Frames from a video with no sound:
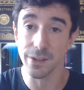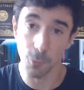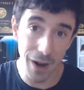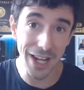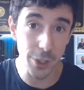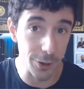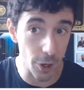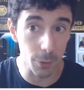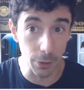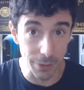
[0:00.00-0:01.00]
And the way you
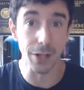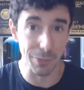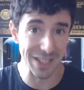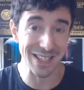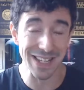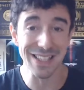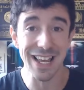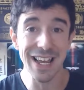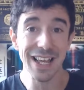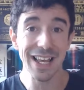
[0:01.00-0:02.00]
grow a real business
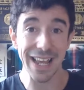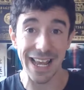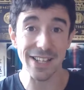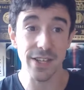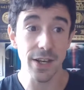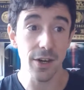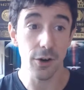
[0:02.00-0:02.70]
is,